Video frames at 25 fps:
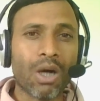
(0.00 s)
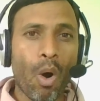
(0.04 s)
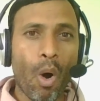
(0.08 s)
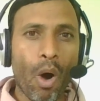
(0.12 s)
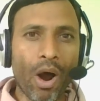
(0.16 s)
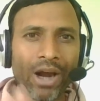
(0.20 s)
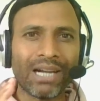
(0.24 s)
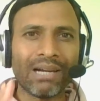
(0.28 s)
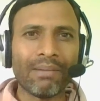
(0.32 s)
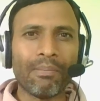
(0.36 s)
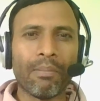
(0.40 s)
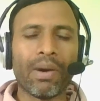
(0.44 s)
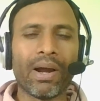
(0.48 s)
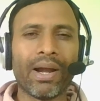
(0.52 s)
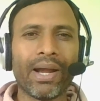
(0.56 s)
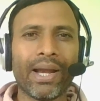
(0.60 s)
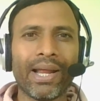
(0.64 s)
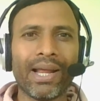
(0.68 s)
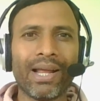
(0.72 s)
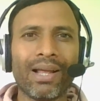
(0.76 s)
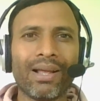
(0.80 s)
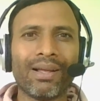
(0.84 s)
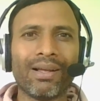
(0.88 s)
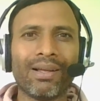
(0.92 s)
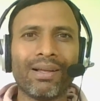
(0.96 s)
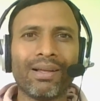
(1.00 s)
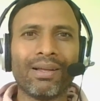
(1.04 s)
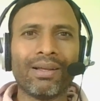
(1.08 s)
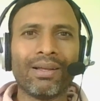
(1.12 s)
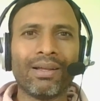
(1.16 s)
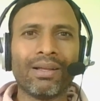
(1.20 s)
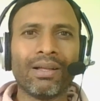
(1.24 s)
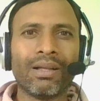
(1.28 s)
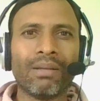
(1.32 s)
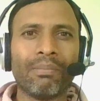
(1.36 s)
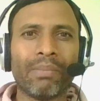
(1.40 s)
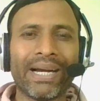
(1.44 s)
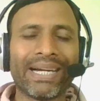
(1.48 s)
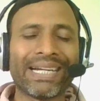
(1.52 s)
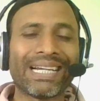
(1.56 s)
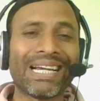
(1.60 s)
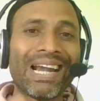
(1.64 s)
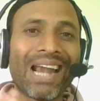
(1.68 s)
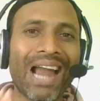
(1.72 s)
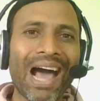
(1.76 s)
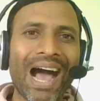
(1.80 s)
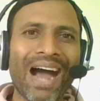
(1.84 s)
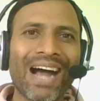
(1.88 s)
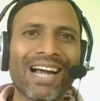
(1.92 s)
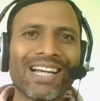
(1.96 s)
earn money, but at
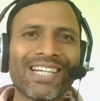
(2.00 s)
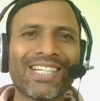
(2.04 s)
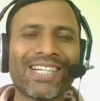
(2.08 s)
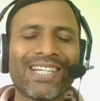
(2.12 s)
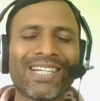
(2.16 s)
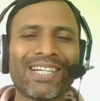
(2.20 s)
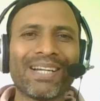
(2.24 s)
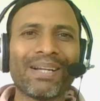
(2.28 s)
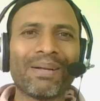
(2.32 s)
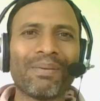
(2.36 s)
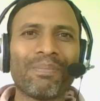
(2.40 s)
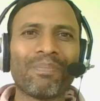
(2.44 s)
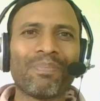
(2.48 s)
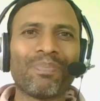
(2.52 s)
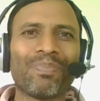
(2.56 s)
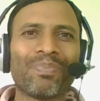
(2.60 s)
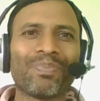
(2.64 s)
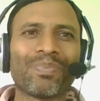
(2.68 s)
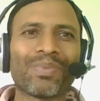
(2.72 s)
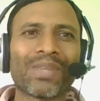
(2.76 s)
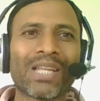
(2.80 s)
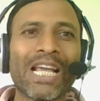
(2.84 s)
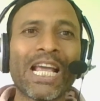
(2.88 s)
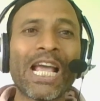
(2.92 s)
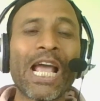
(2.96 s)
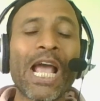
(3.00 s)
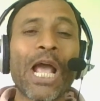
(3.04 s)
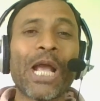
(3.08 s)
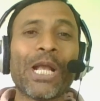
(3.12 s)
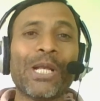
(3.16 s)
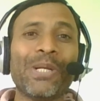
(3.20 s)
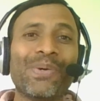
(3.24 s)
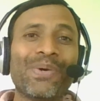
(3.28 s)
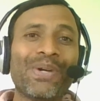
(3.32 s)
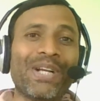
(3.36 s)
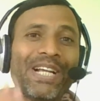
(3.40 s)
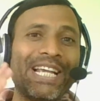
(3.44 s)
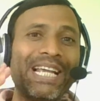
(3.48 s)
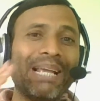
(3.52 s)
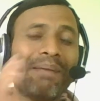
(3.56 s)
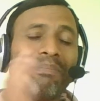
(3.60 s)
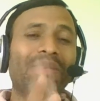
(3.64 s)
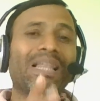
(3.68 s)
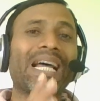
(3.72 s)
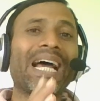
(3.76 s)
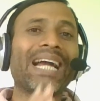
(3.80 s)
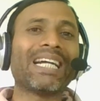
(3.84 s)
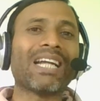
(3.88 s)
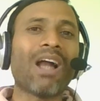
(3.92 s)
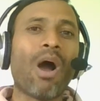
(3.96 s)
last, you
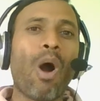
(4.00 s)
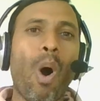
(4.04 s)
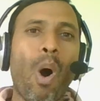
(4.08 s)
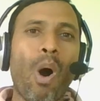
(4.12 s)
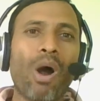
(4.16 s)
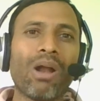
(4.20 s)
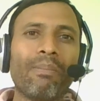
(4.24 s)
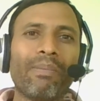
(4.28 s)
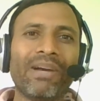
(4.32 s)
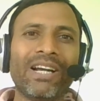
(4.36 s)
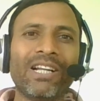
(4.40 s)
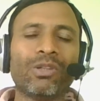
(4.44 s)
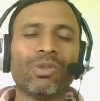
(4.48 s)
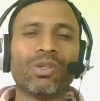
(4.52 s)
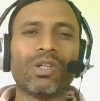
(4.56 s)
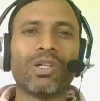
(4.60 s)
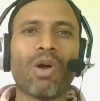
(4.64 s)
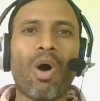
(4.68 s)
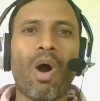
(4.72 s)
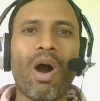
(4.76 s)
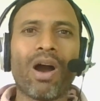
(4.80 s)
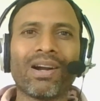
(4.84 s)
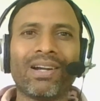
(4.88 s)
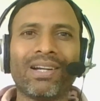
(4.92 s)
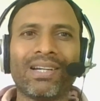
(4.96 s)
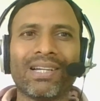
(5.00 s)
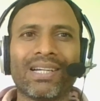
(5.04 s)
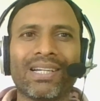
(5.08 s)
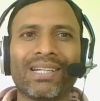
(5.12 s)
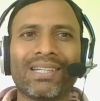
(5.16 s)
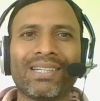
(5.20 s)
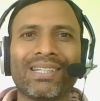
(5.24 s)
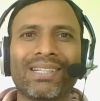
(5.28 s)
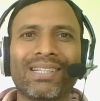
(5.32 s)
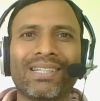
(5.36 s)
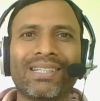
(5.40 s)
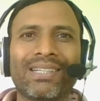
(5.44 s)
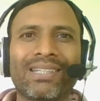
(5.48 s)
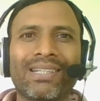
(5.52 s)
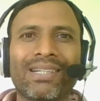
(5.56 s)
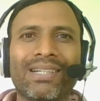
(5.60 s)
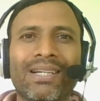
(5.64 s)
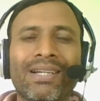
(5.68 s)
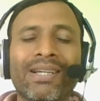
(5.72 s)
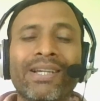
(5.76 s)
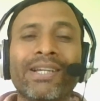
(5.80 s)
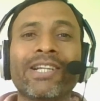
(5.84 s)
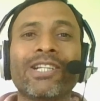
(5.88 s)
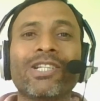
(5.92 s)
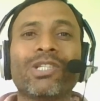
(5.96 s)
give that all money to a doctor.
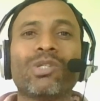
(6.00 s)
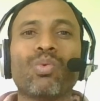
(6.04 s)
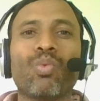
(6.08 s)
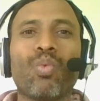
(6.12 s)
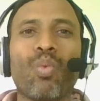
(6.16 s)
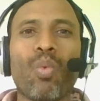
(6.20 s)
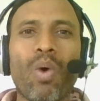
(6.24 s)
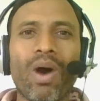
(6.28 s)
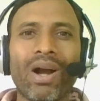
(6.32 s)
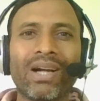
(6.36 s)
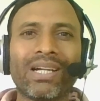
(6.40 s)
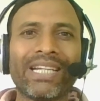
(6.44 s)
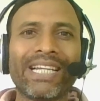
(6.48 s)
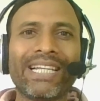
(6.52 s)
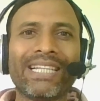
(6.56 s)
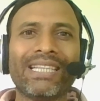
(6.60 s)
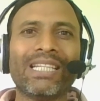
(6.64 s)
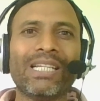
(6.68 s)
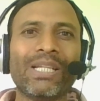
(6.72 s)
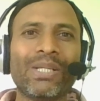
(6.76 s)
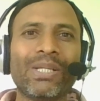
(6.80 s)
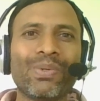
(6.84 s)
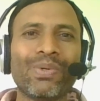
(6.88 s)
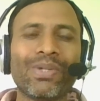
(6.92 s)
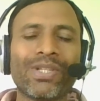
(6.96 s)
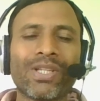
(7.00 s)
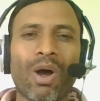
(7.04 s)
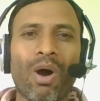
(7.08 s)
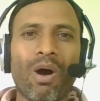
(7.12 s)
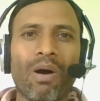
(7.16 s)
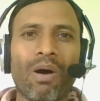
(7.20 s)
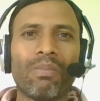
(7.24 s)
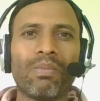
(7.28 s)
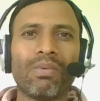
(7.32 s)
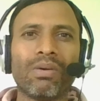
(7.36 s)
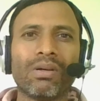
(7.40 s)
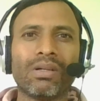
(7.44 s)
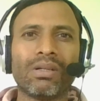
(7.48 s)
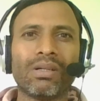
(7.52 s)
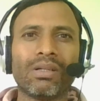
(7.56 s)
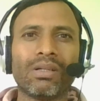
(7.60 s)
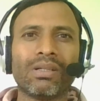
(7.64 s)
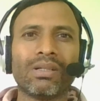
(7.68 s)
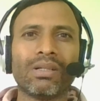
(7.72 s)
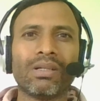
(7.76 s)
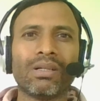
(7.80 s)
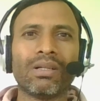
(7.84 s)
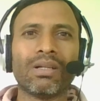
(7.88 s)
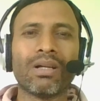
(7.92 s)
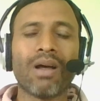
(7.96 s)
So what is the use of
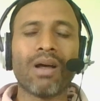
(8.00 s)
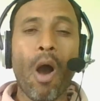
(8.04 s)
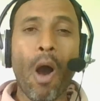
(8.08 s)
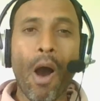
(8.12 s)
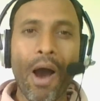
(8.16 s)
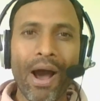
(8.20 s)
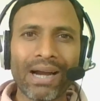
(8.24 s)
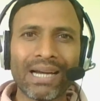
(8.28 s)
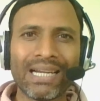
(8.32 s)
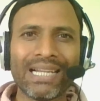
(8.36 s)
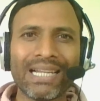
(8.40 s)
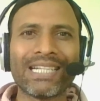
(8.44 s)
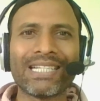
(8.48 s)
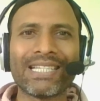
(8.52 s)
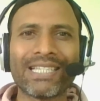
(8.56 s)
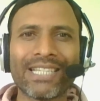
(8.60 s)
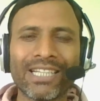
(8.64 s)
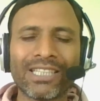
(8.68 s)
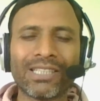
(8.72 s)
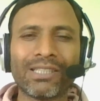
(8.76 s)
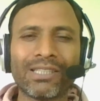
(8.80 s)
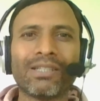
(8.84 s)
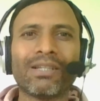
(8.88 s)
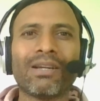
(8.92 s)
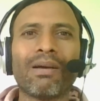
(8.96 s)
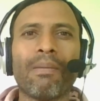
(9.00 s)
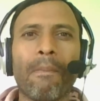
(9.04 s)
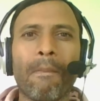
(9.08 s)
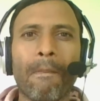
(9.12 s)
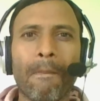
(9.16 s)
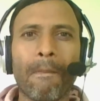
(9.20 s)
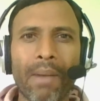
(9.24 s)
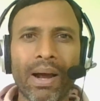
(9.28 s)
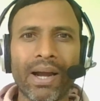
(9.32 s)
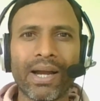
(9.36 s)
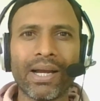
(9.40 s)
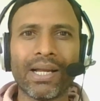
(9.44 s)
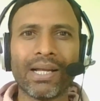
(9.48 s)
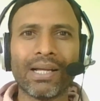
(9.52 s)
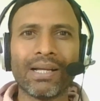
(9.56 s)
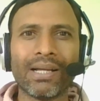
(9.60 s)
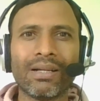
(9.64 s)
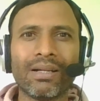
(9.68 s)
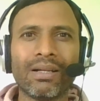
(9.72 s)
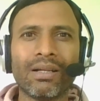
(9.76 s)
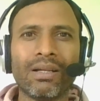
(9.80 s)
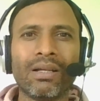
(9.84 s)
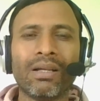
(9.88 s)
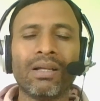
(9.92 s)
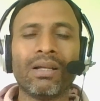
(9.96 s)
earning such money
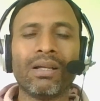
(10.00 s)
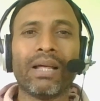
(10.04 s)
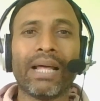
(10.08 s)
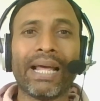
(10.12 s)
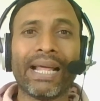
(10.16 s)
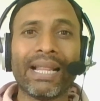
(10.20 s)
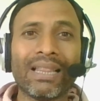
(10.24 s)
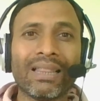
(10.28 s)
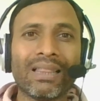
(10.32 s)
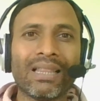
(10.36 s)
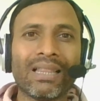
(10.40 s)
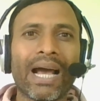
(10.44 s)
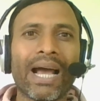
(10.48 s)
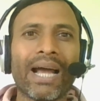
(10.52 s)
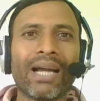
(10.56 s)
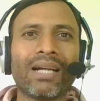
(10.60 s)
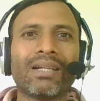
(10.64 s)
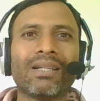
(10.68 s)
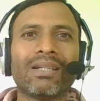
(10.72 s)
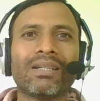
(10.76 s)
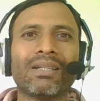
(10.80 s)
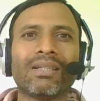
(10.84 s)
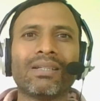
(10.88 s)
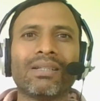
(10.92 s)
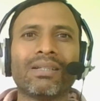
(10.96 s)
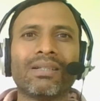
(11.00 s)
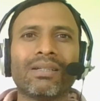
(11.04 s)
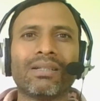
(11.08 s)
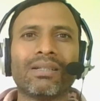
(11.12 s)
in that